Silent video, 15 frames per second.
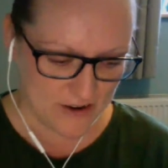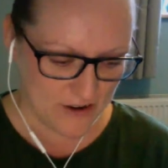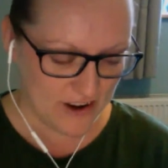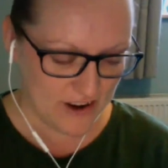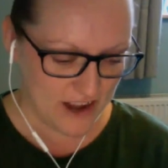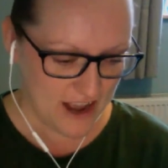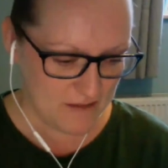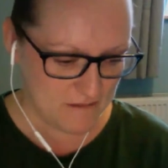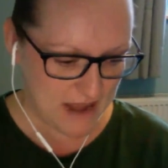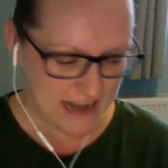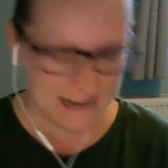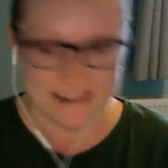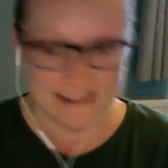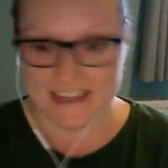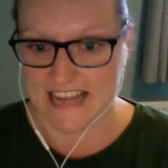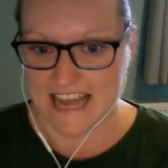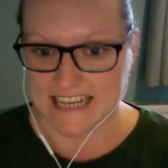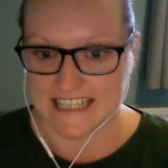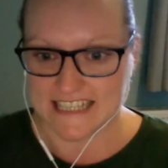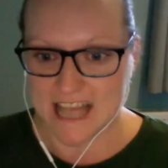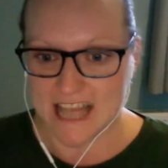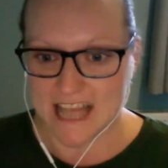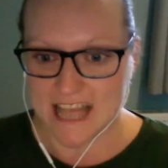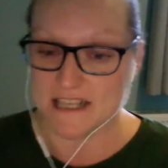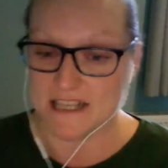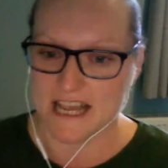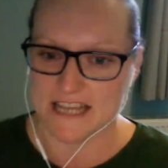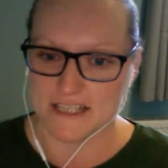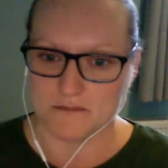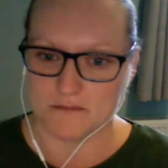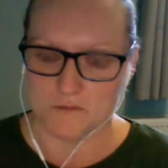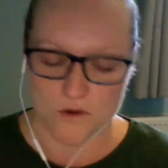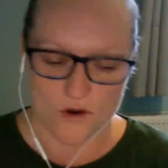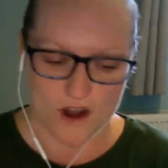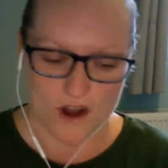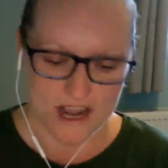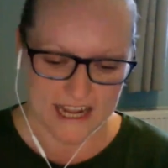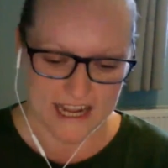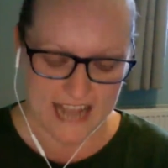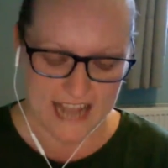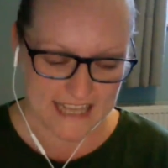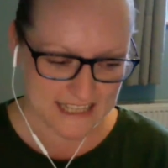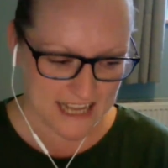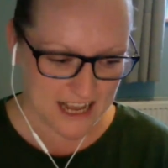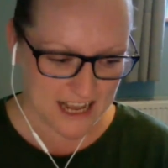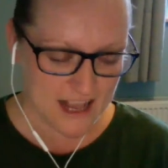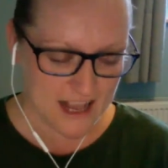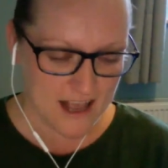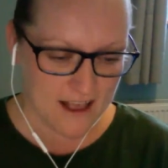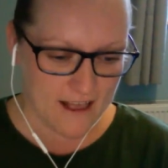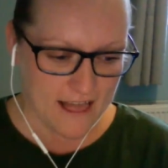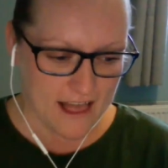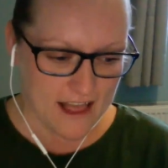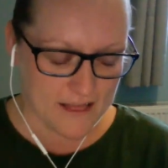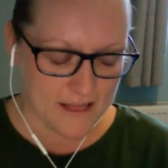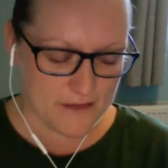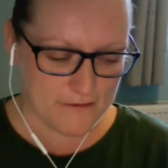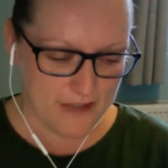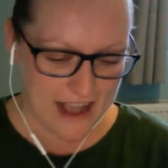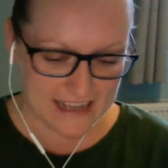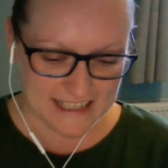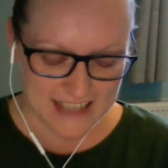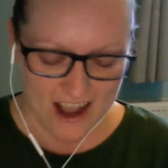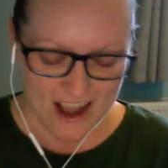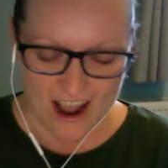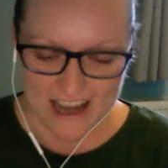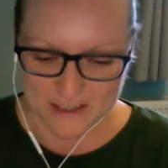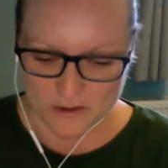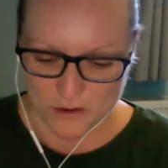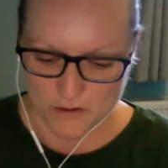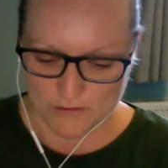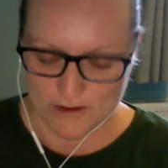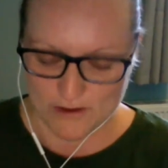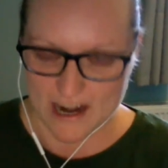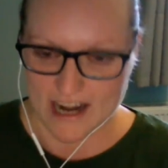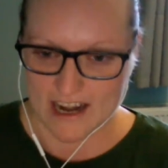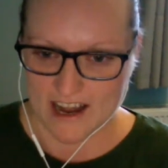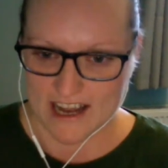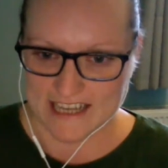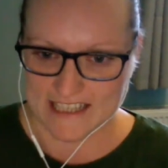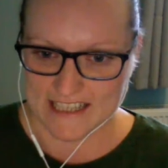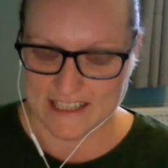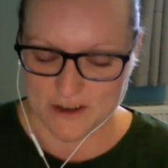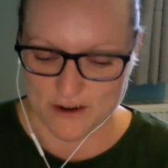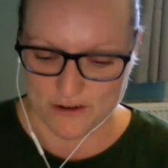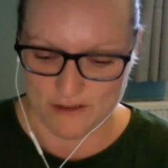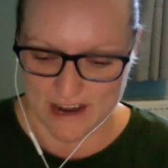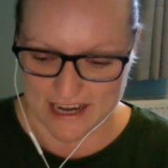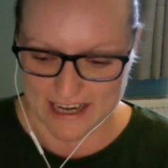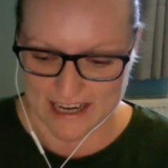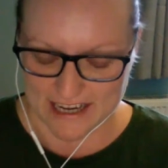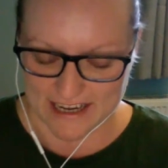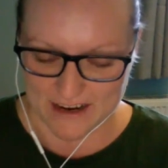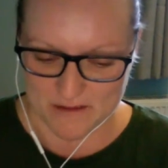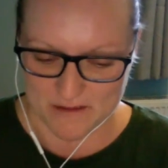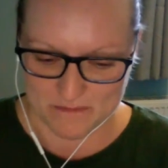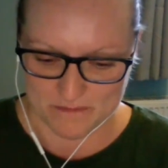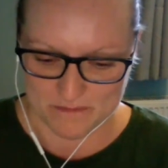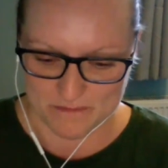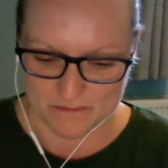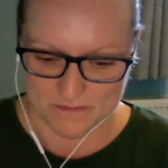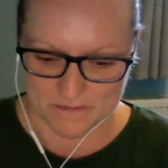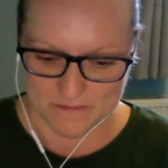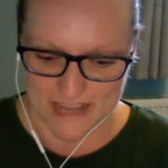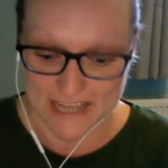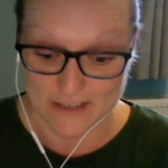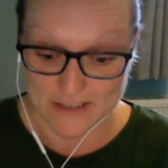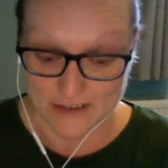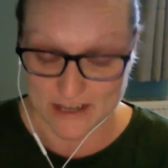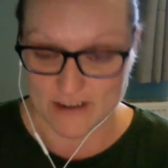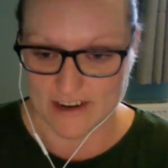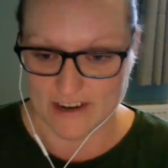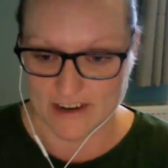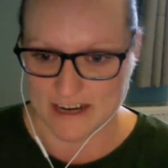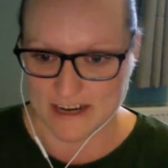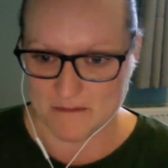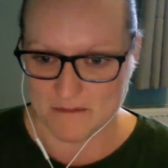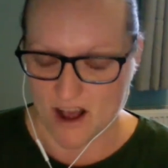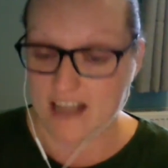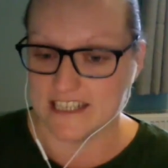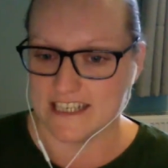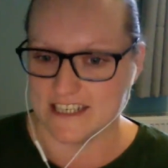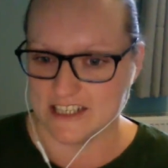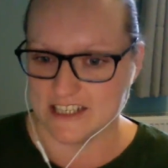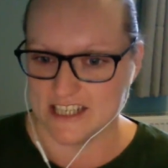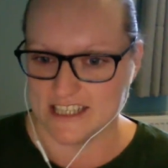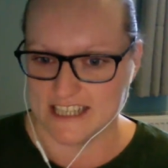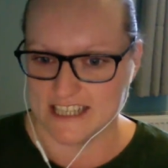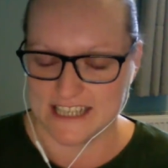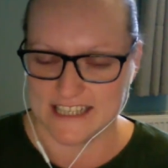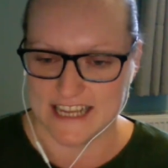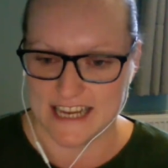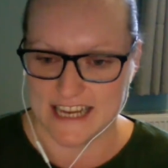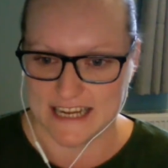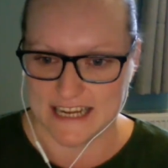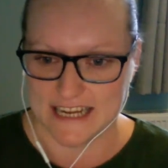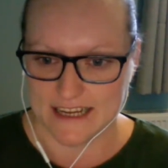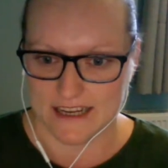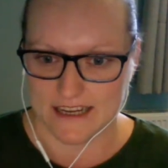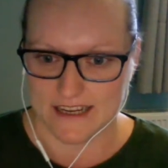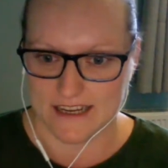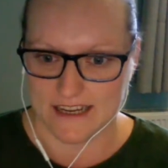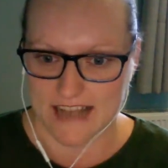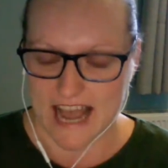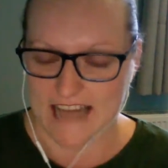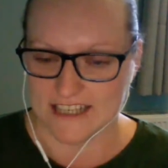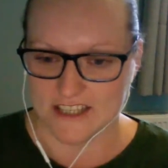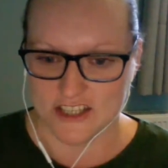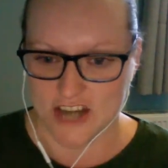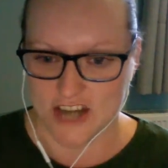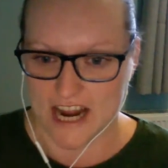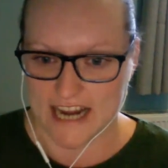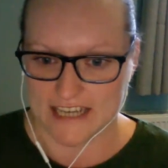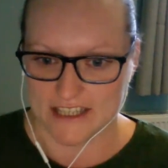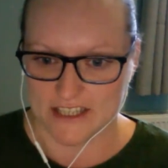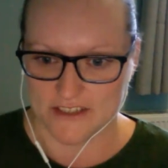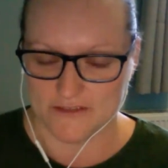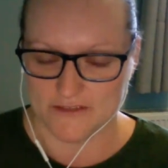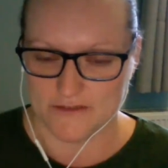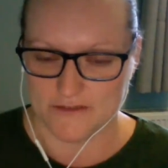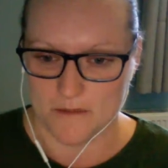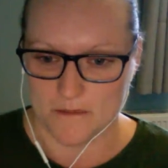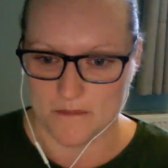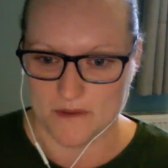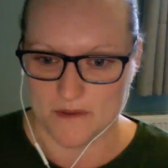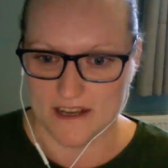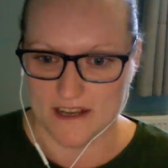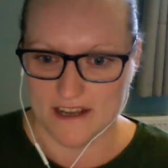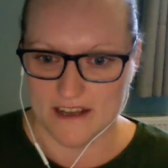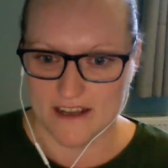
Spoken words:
not anything against them. It's more, I guess, the fact that I sort of realised the history curriculum that I did at GCSE hadn't changed from,